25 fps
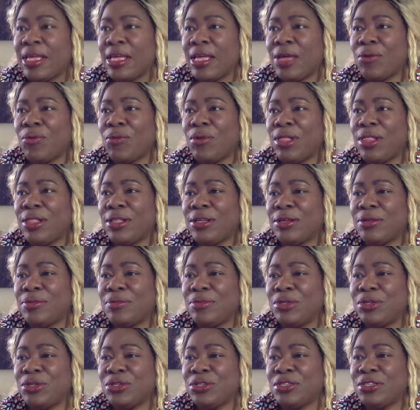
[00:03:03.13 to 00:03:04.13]
I
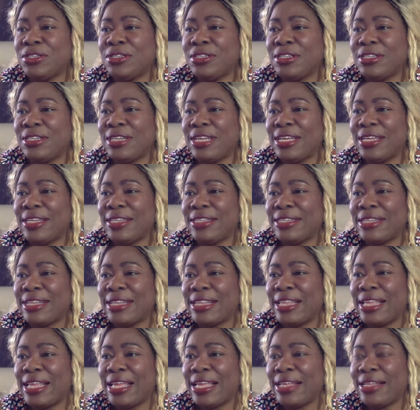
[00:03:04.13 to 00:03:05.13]
welcome you to today's
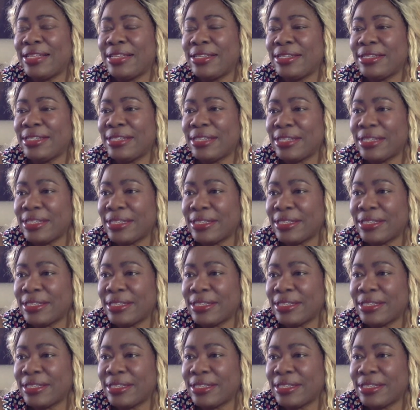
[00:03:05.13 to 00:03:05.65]
class.